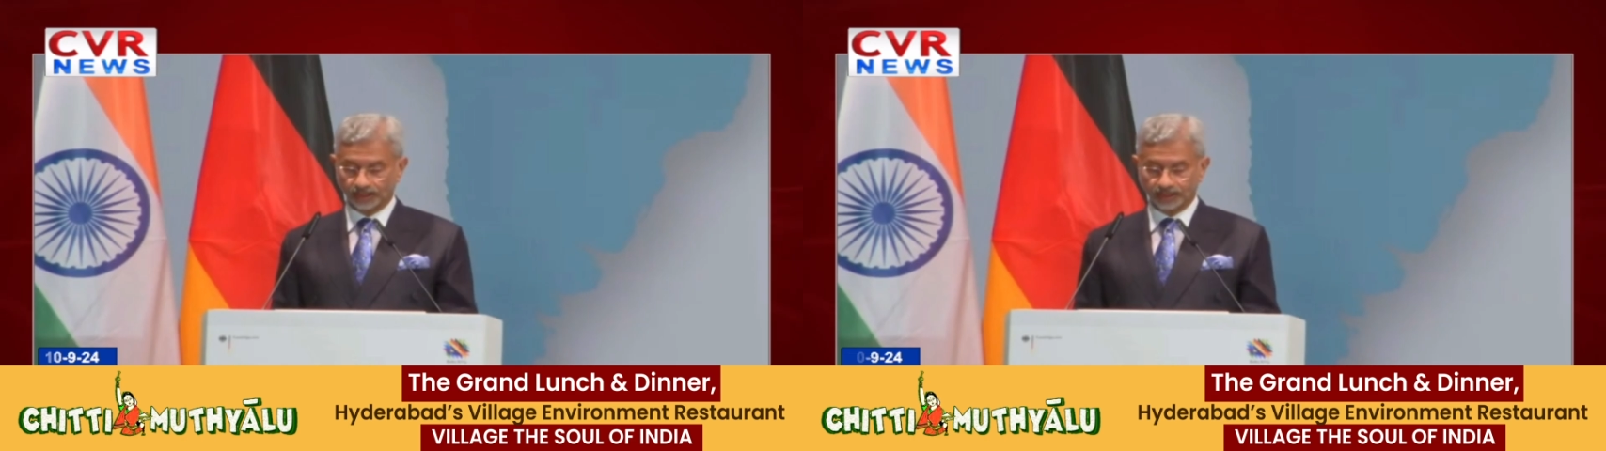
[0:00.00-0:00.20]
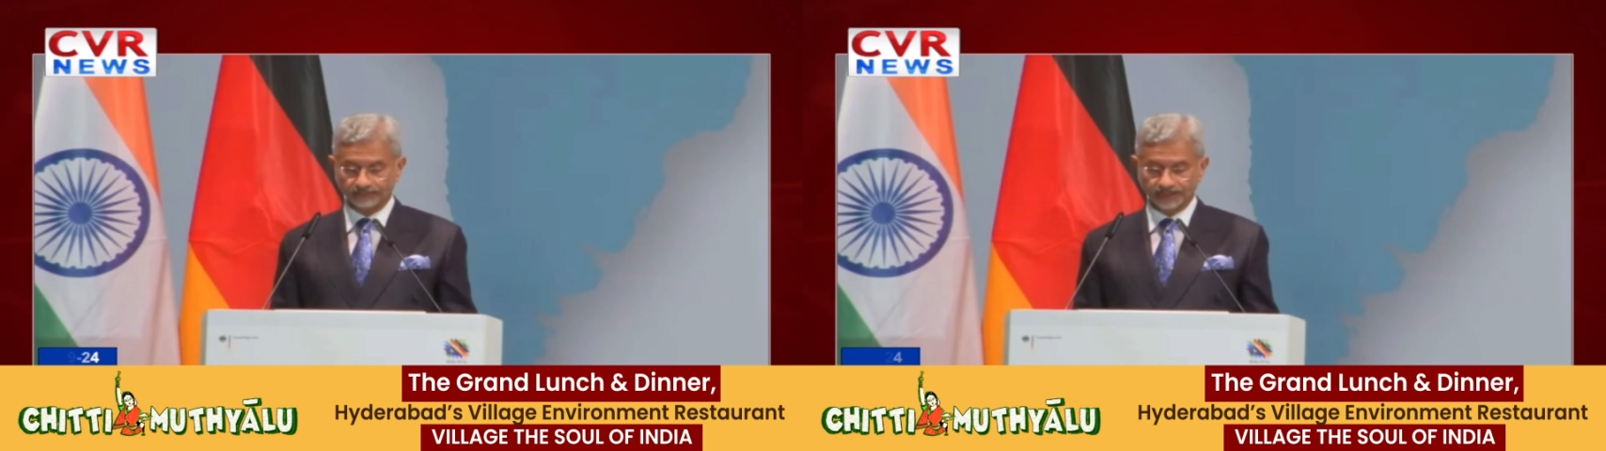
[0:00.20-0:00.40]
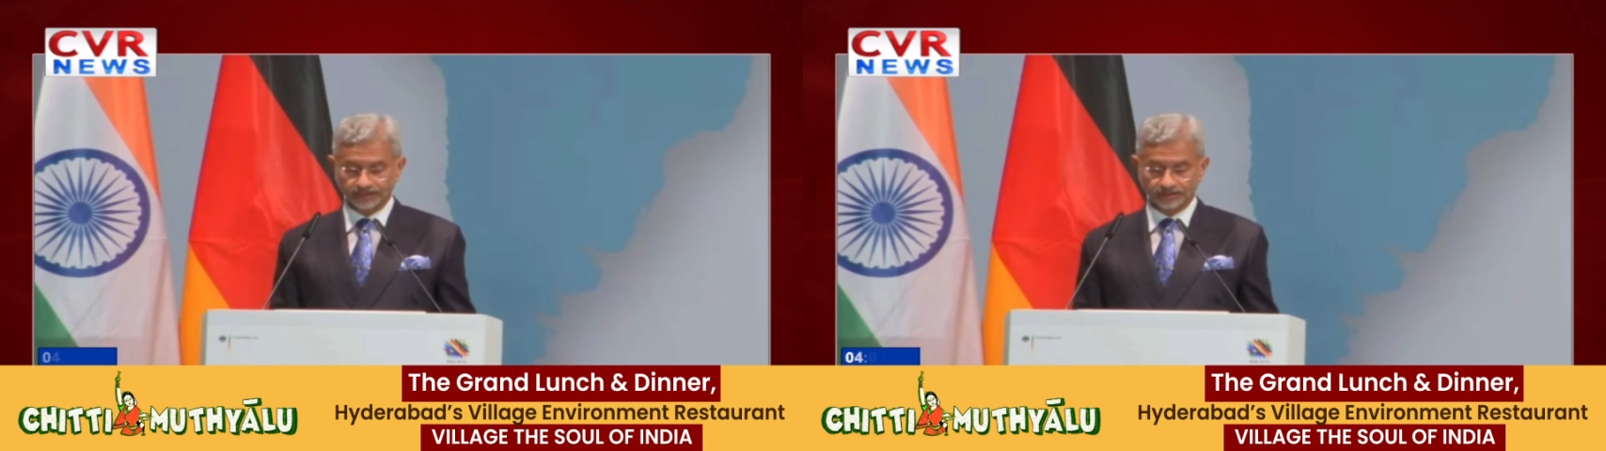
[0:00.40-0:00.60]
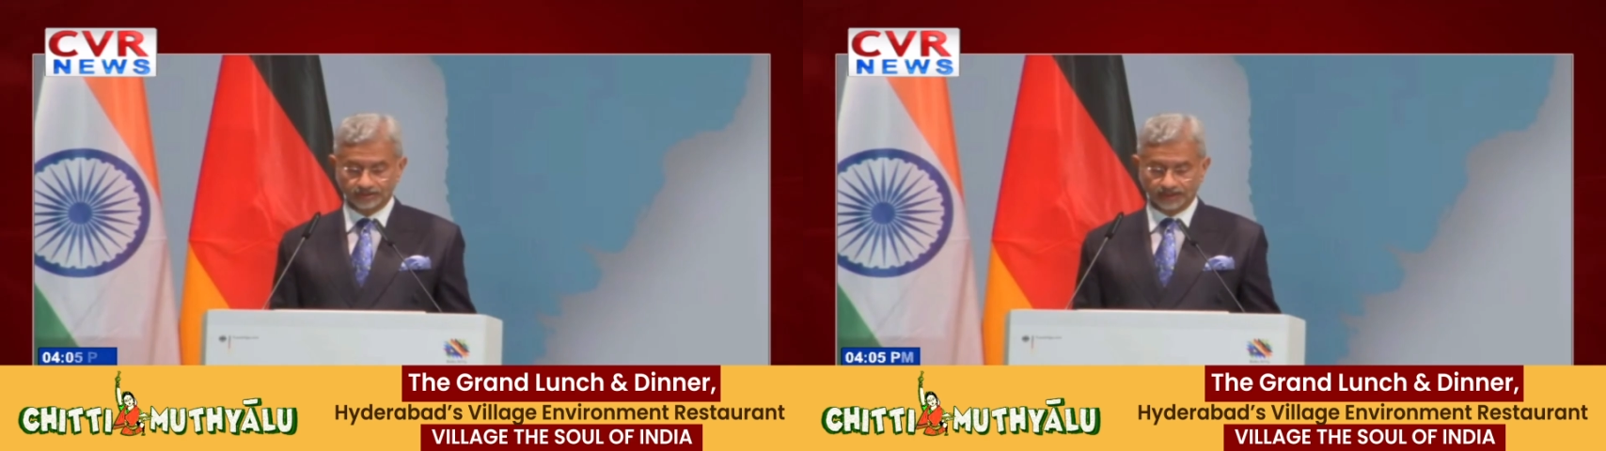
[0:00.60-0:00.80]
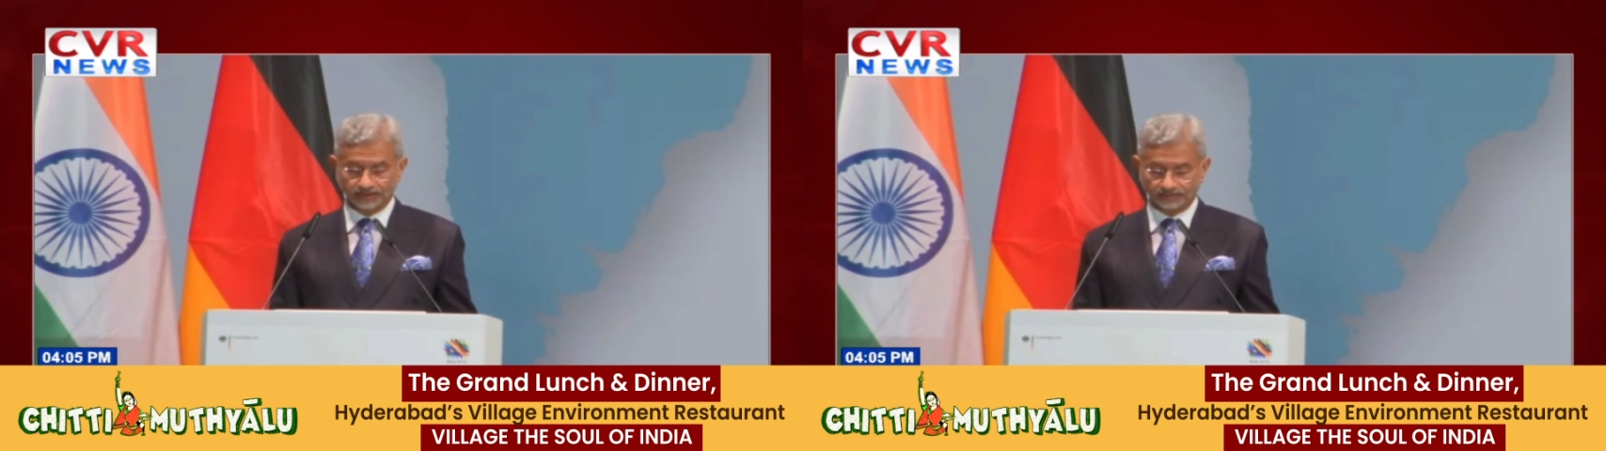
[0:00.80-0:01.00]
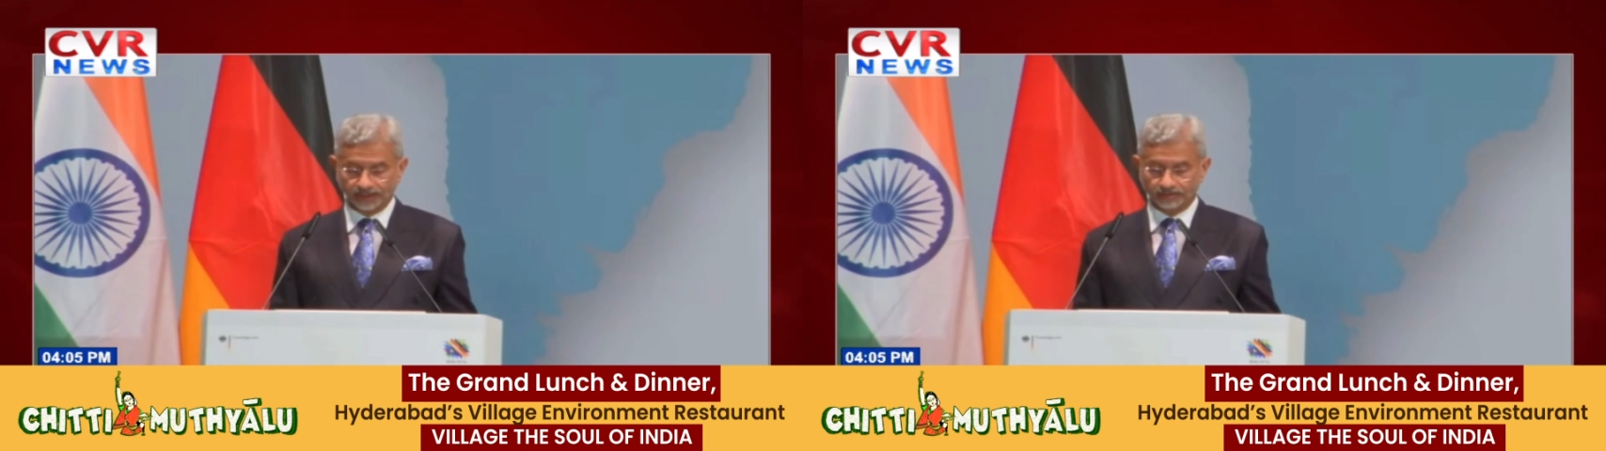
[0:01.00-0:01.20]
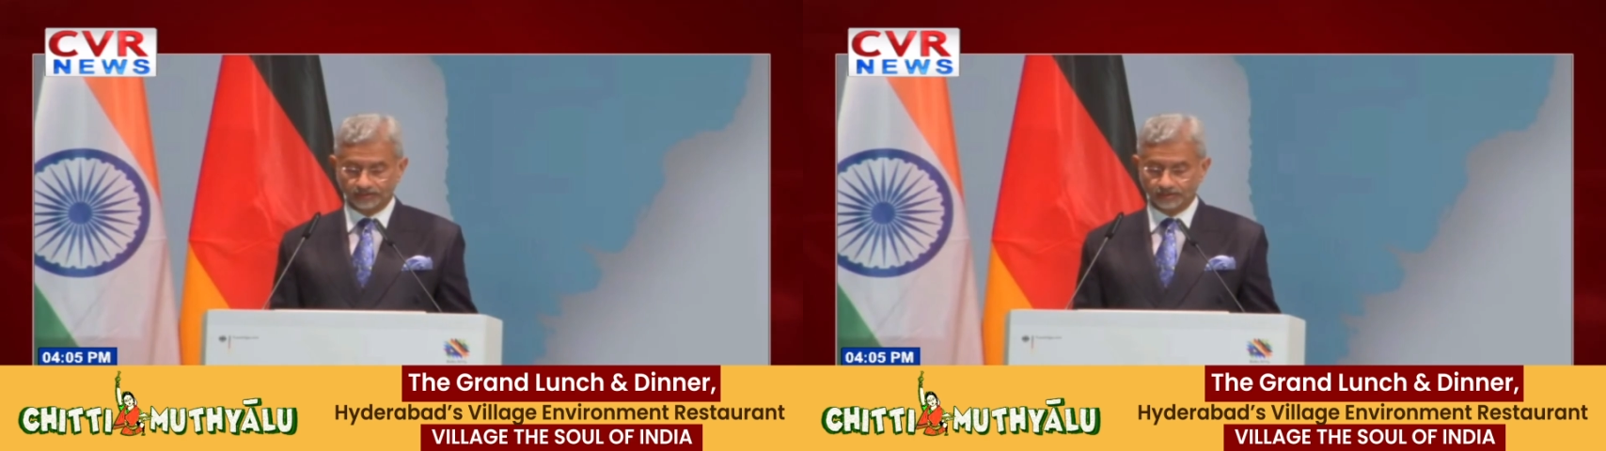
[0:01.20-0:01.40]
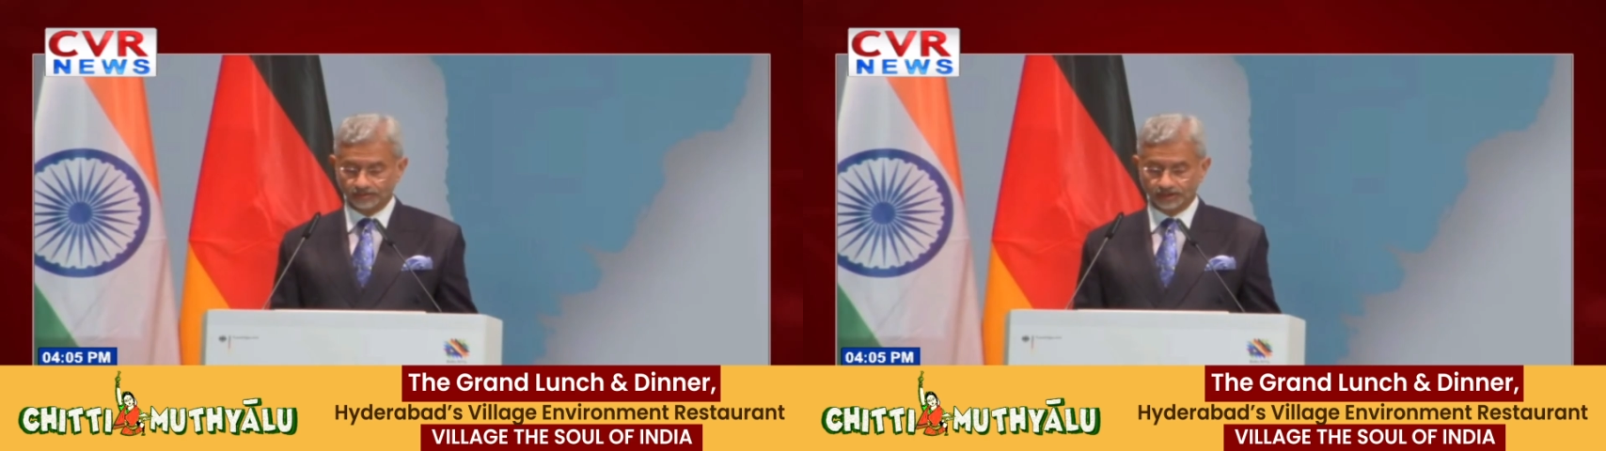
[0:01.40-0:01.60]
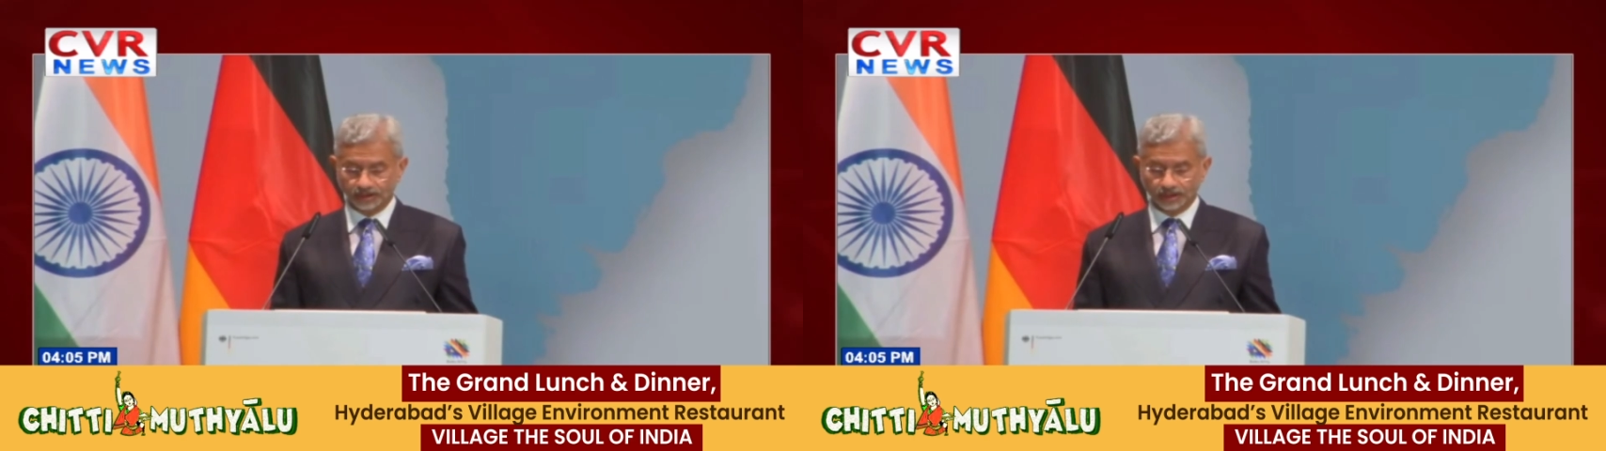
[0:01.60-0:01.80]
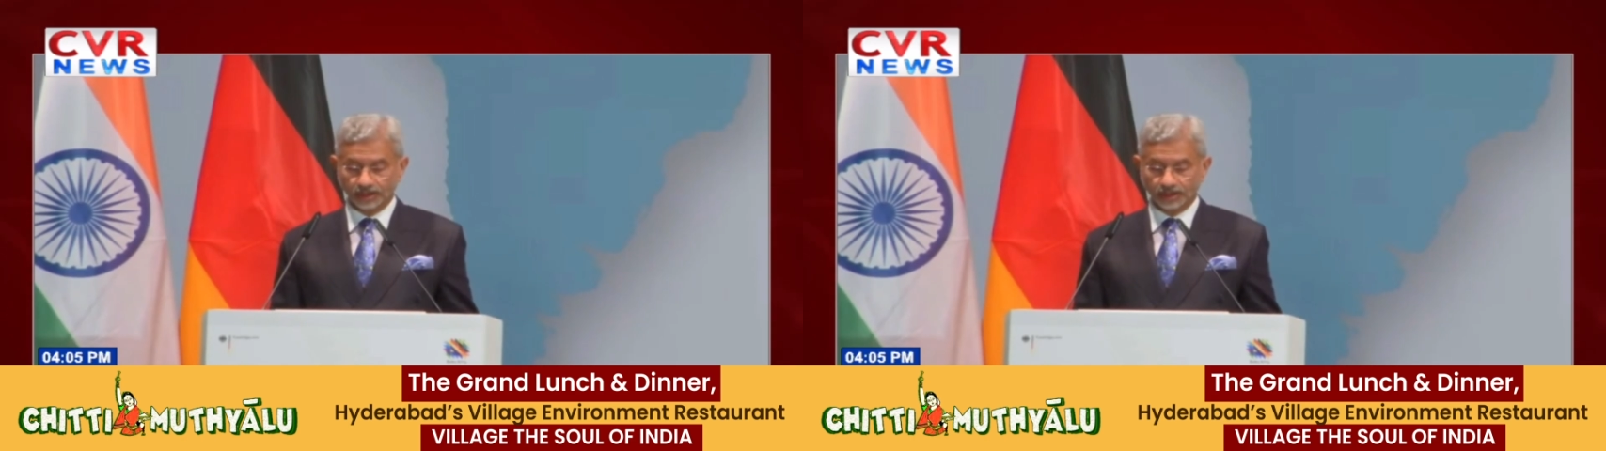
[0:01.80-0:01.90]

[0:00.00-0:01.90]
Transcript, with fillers: highways, and railroads,